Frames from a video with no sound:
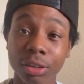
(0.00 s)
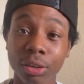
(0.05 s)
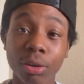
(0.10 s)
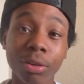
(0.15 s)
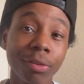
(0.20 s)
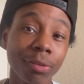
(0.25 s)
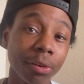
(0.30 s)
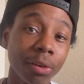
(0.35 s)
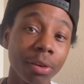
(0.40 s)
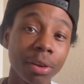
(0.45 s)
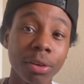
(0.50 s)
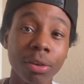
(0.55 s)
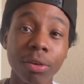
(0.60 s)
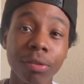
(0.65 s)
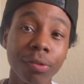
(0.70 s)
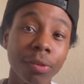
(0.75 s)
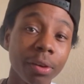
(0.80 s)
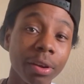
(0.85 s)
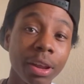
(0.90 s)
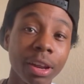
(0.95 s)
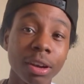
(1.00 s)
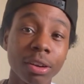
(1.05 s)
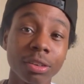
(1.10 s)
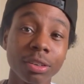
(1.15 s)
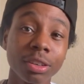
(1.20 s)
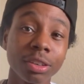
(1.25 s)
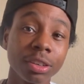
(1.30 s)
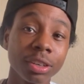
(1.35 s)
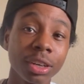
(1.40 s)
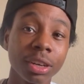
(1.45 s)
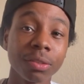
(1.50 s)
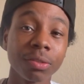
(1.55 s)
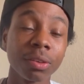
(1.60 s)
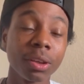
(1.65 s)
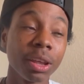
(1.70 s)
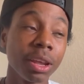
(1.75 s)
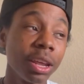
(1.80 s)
You'll feel you'll feel the energy shift